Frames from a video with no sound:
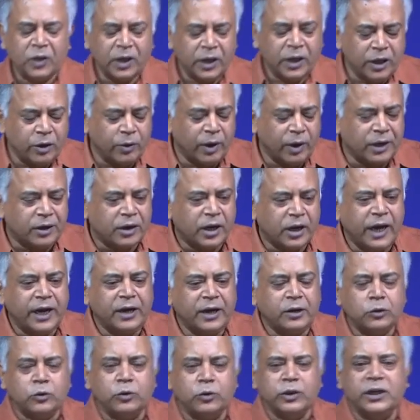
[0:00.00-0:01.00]
You are
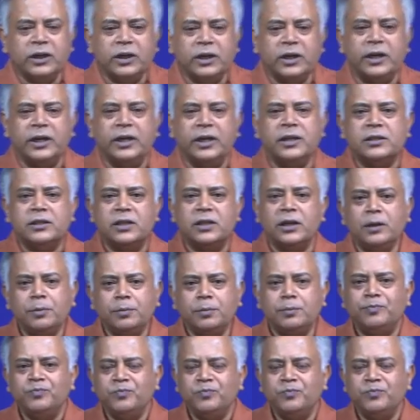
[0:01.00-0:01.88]
trying to increase the